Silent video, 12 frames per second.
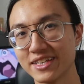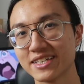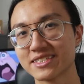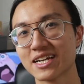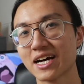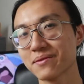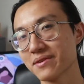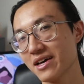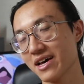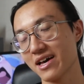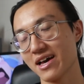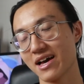that time
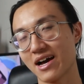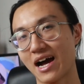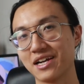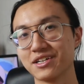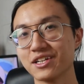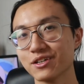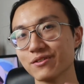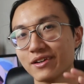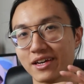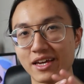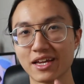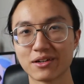I knew
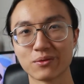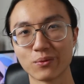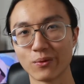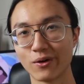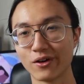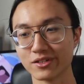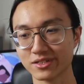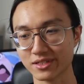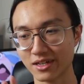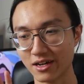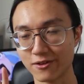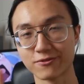it was
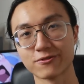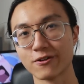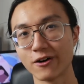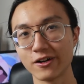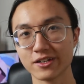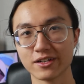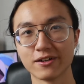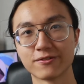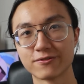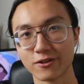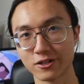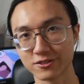a fraud
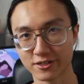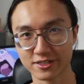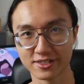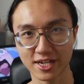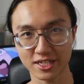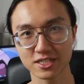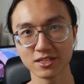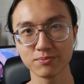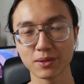transaction.